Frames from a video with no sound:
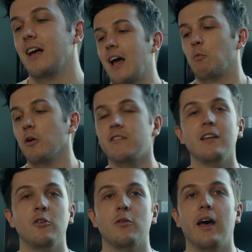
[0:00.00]
And once
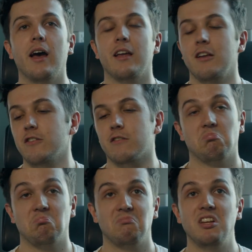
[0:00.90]
he knew that, he
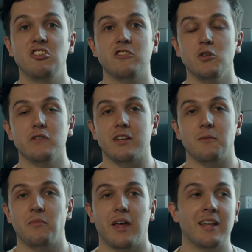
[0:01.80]
just used
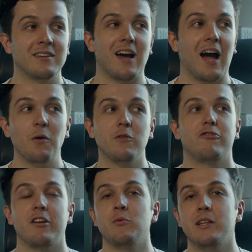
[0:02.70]
it. And I was
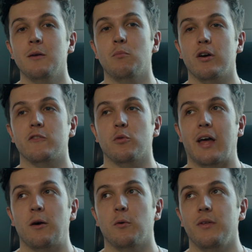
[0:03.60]
genuinely impressed with
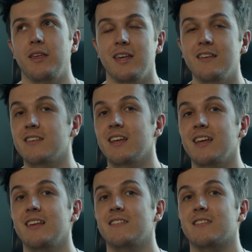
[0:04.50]
how easy it
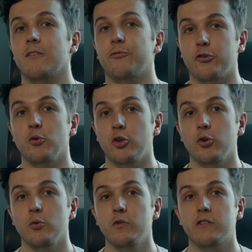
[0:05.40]
is to
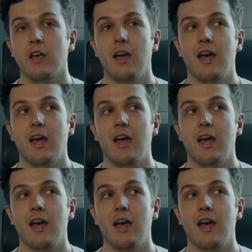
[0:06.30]
use.